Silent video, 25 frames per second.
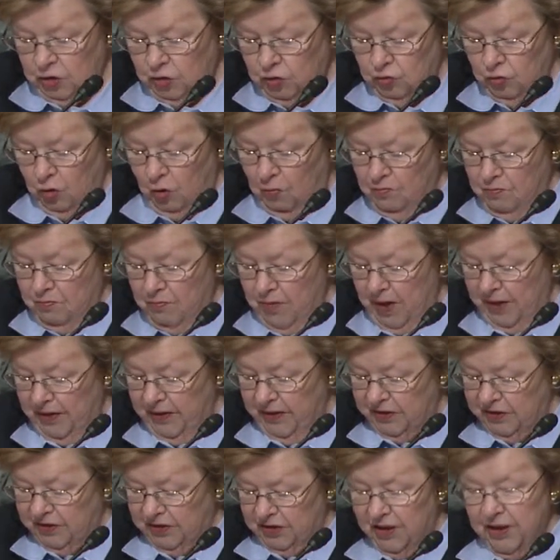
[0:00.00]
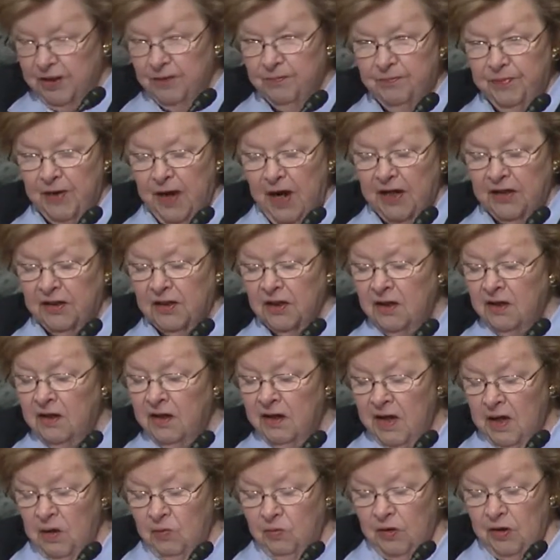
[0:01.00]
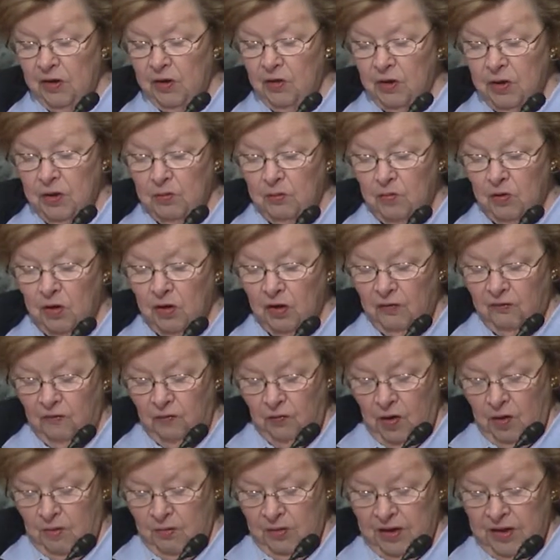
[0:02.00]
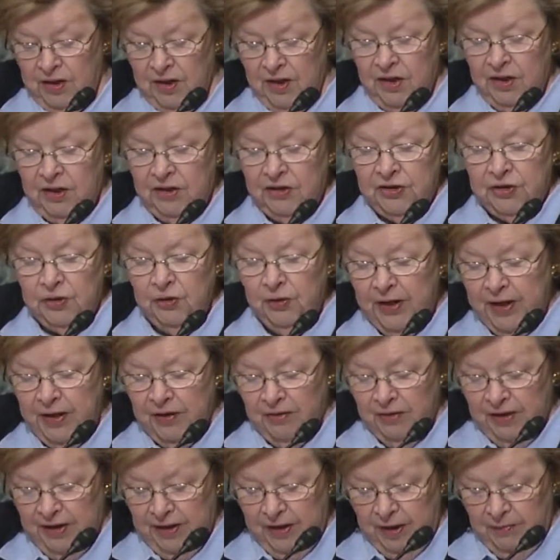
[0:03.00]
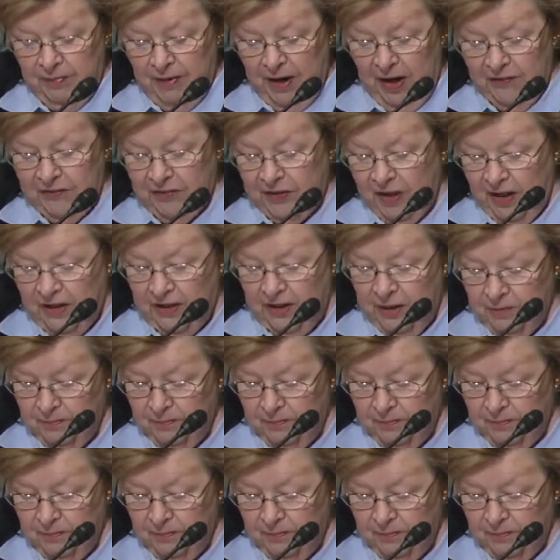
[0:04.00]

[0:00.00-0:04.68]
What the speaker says: a tremendous impact, and we're going to look forward to hearing about that